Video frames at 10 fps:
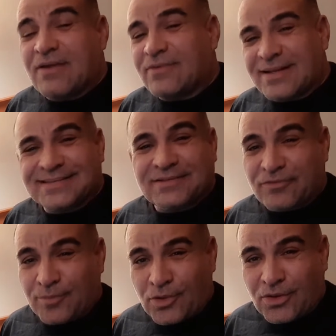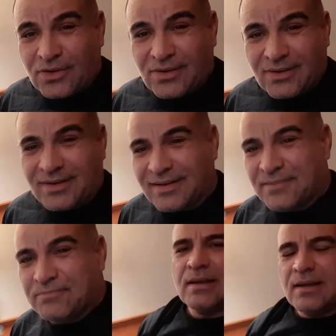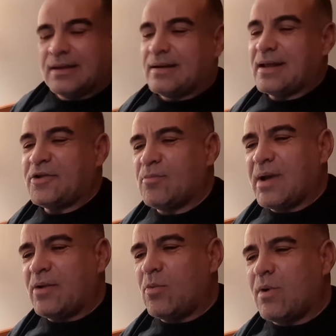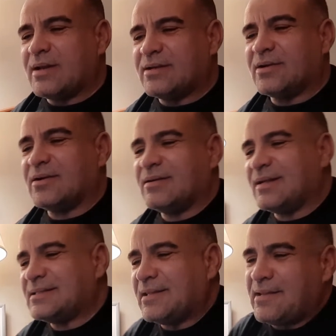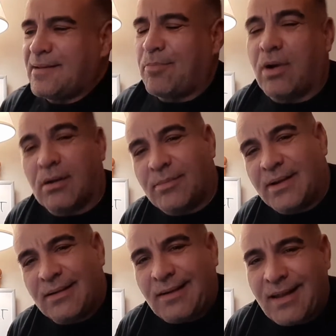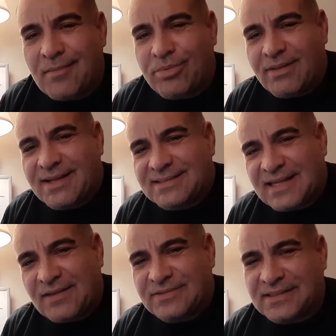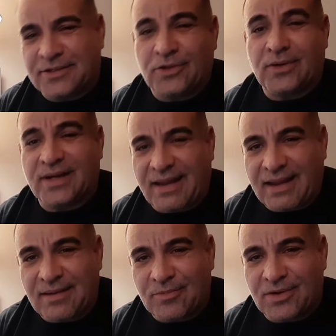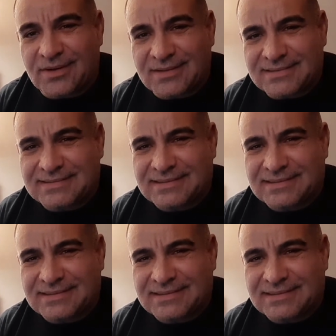evidence of murder. Now you might wonder, doesn't the apartment complex have security cameras?